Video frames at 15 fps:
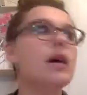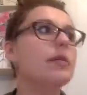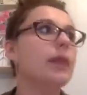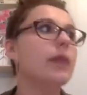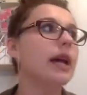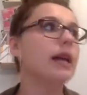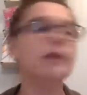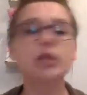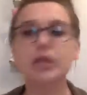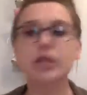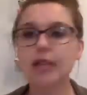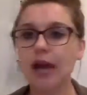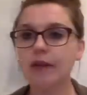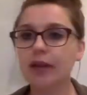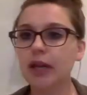But even just
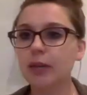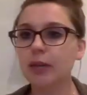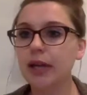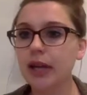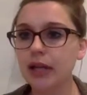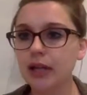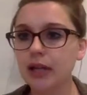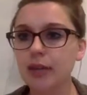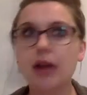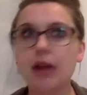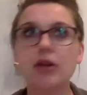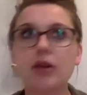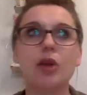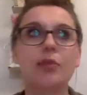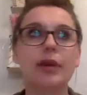having it play in the
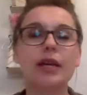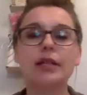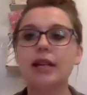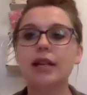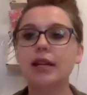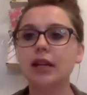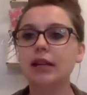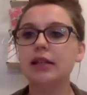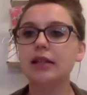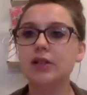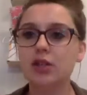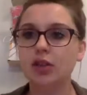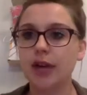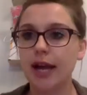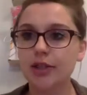background, because then at least
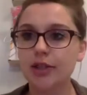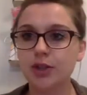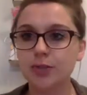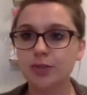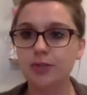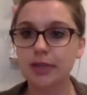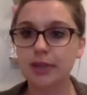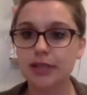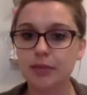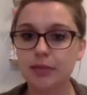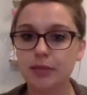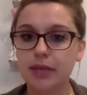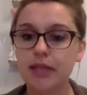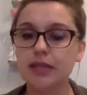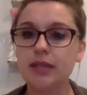you'll catch bits and
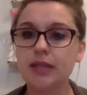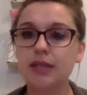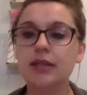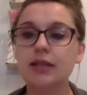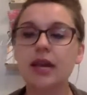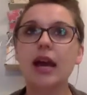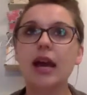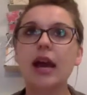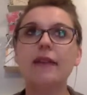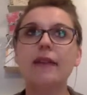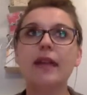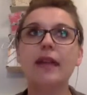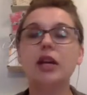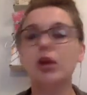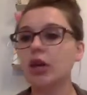pieces. And
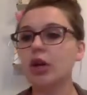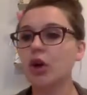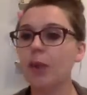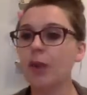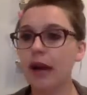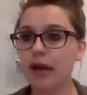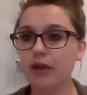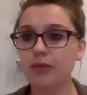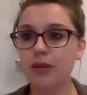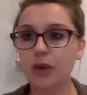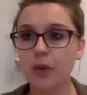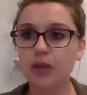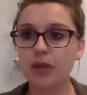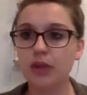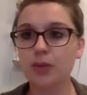then you can go back and
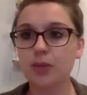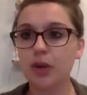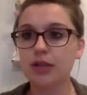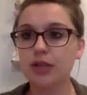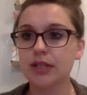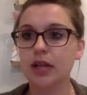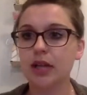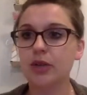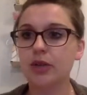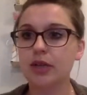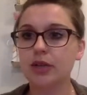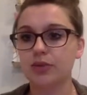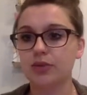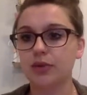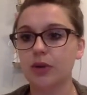rewatch the parts that you need
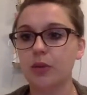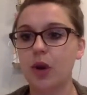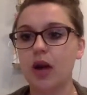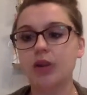to rewatch.